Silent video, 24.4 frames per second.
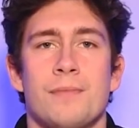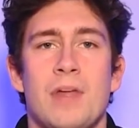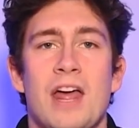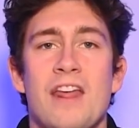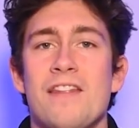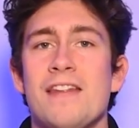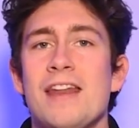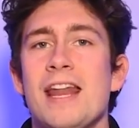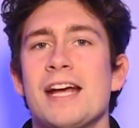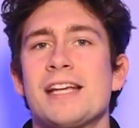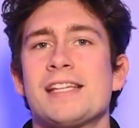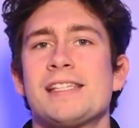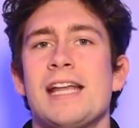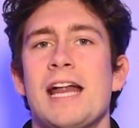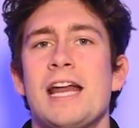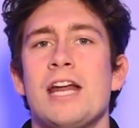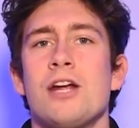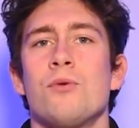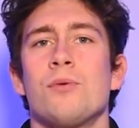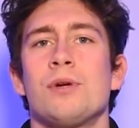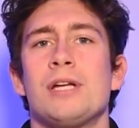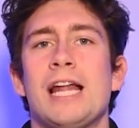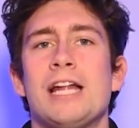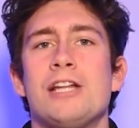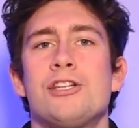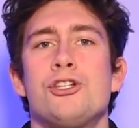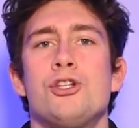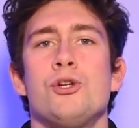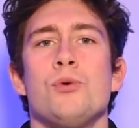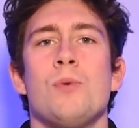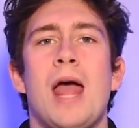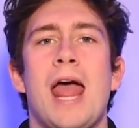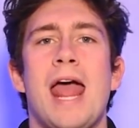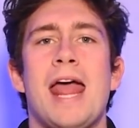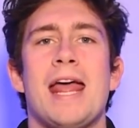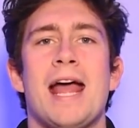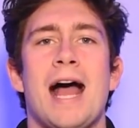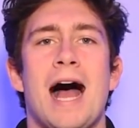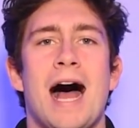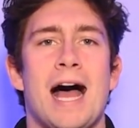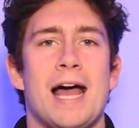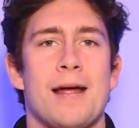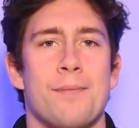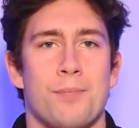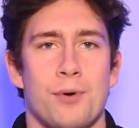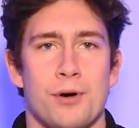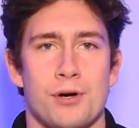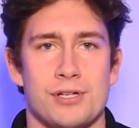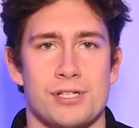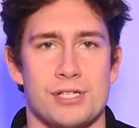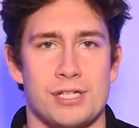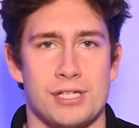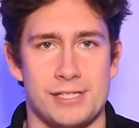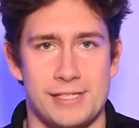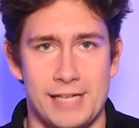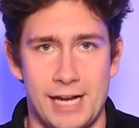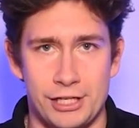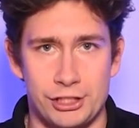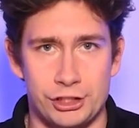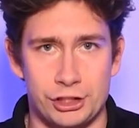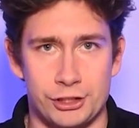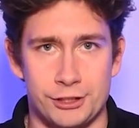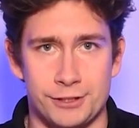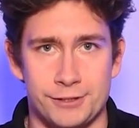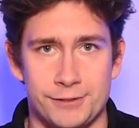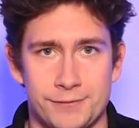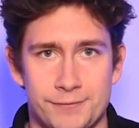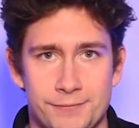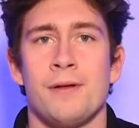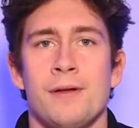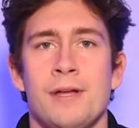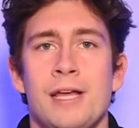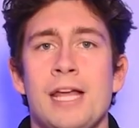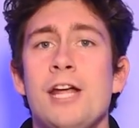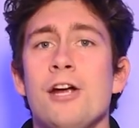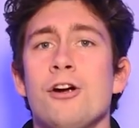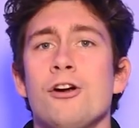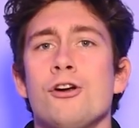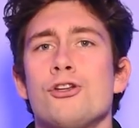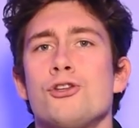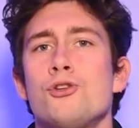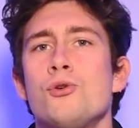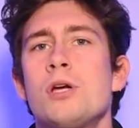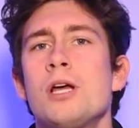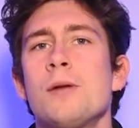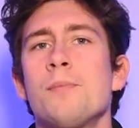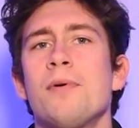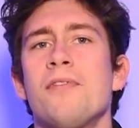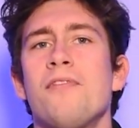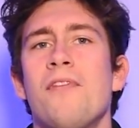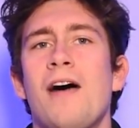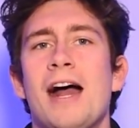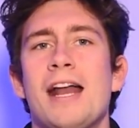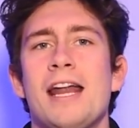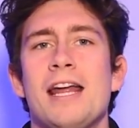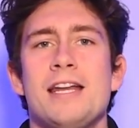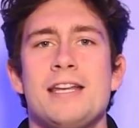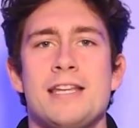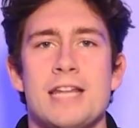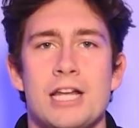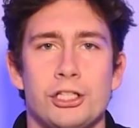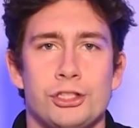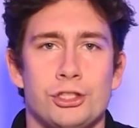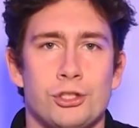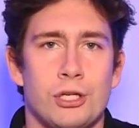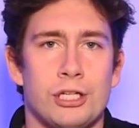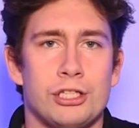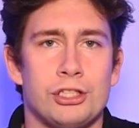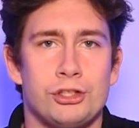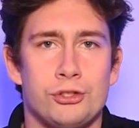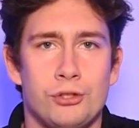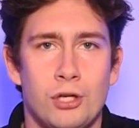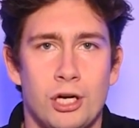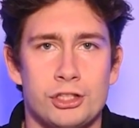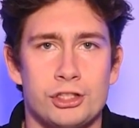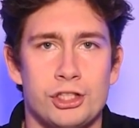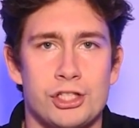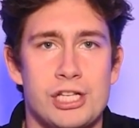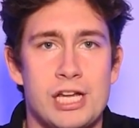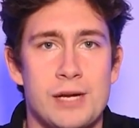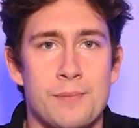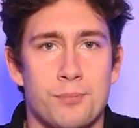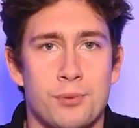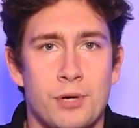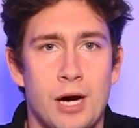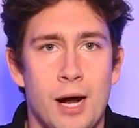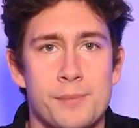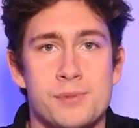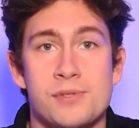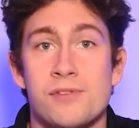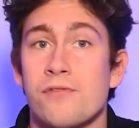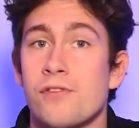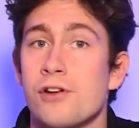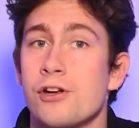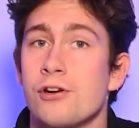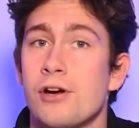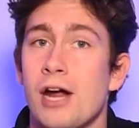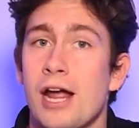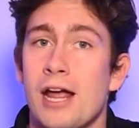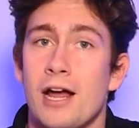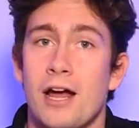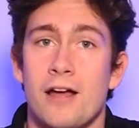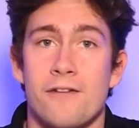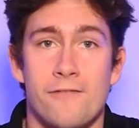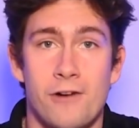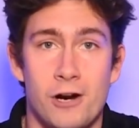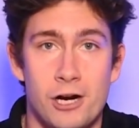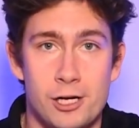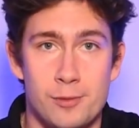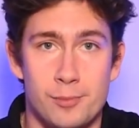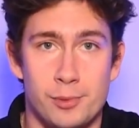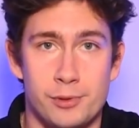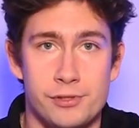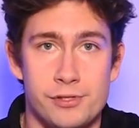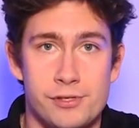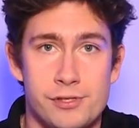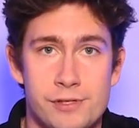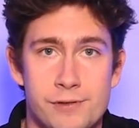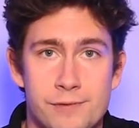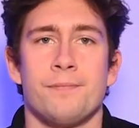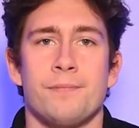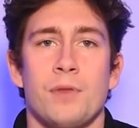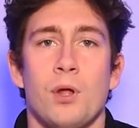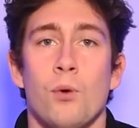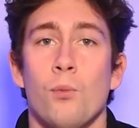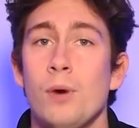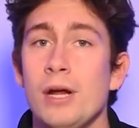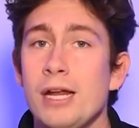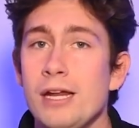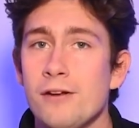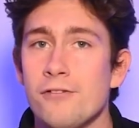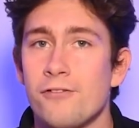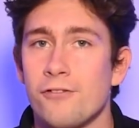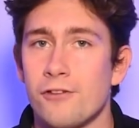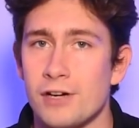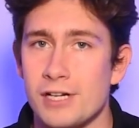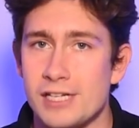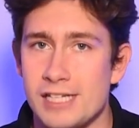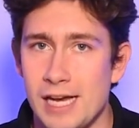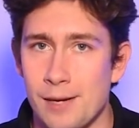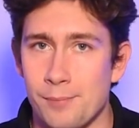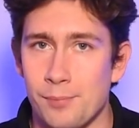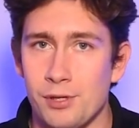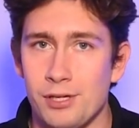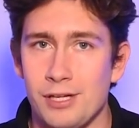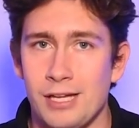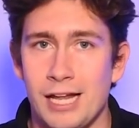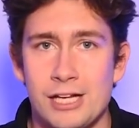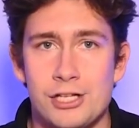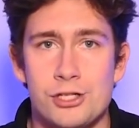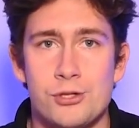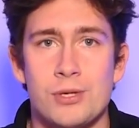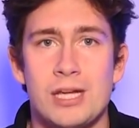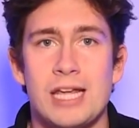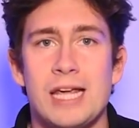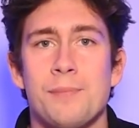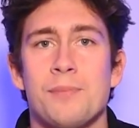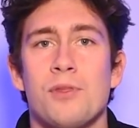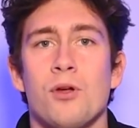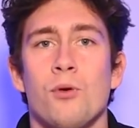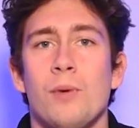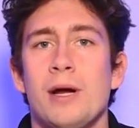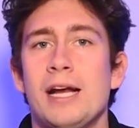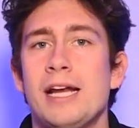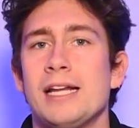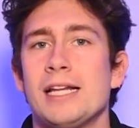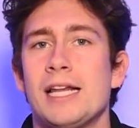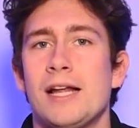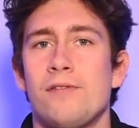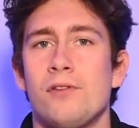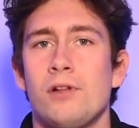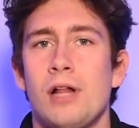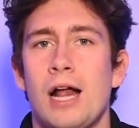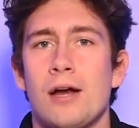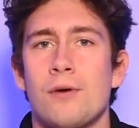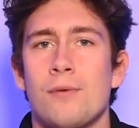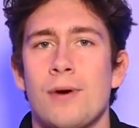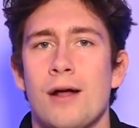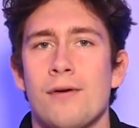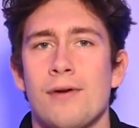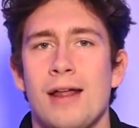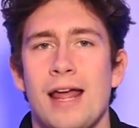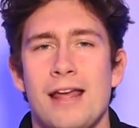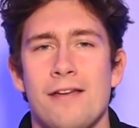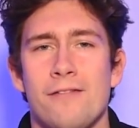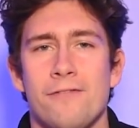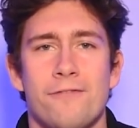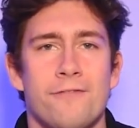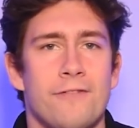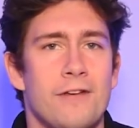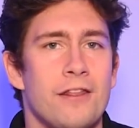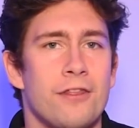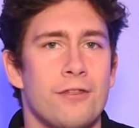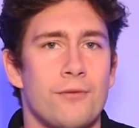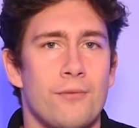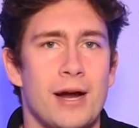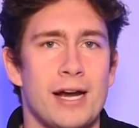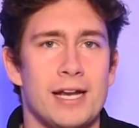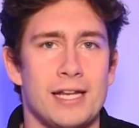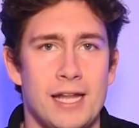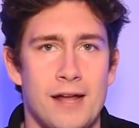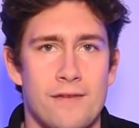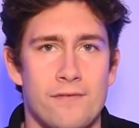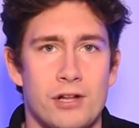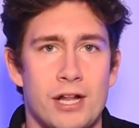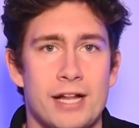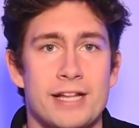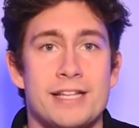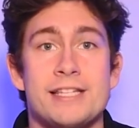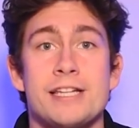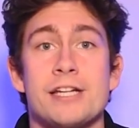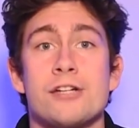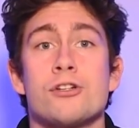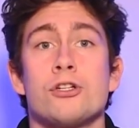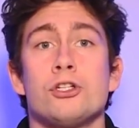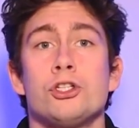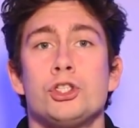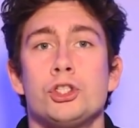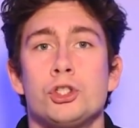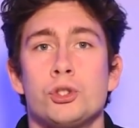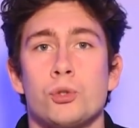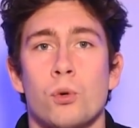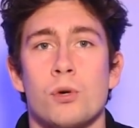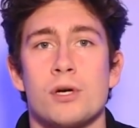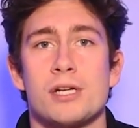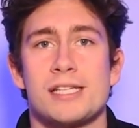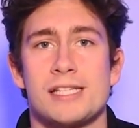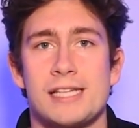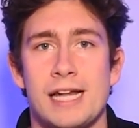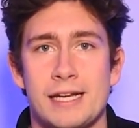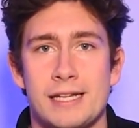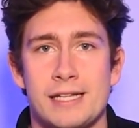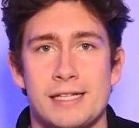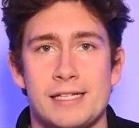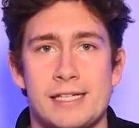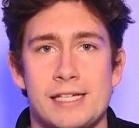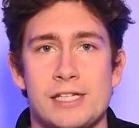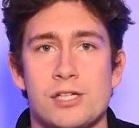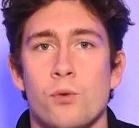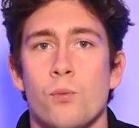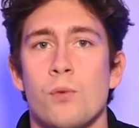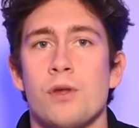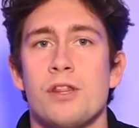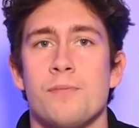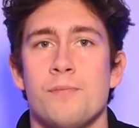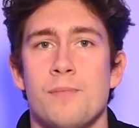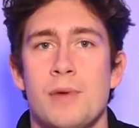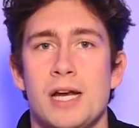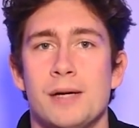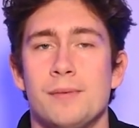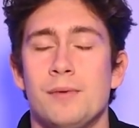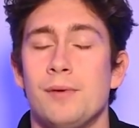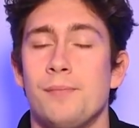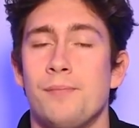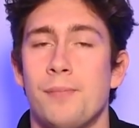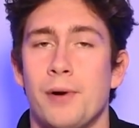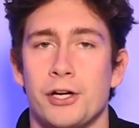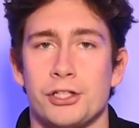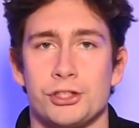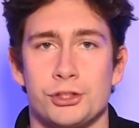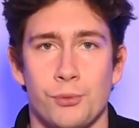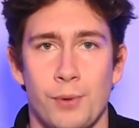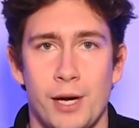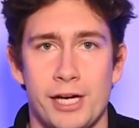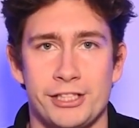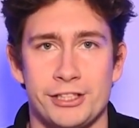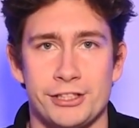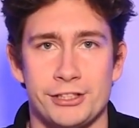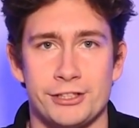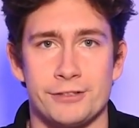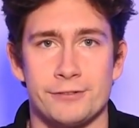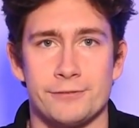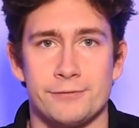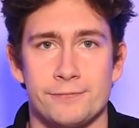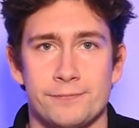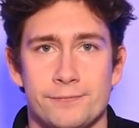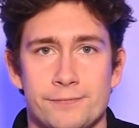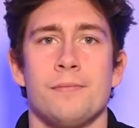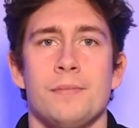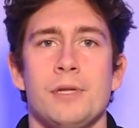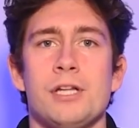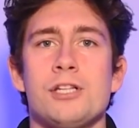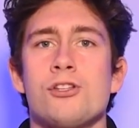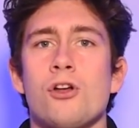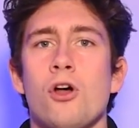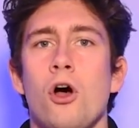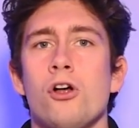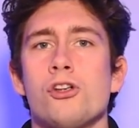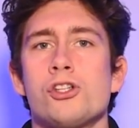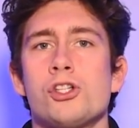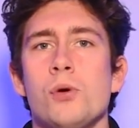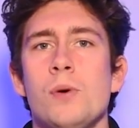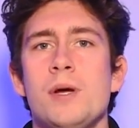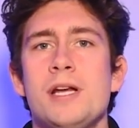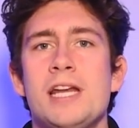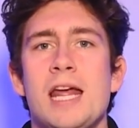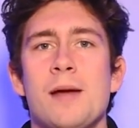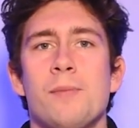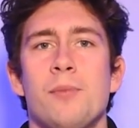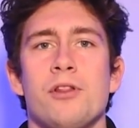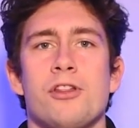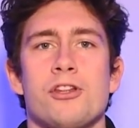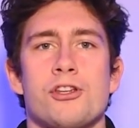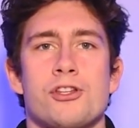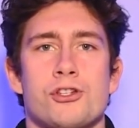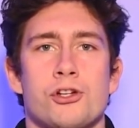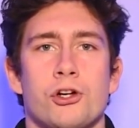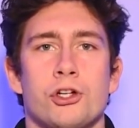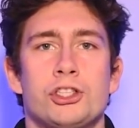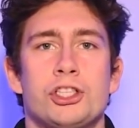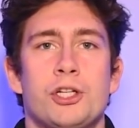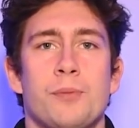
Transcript: The next setting relates to AI personalization. Here, you can provide additional instructions and prompts for your AI variables. We, for example, like to keep the reading level at around a 5th grade level and stick to short sentences with minimal punctuation. Let's also enable the search to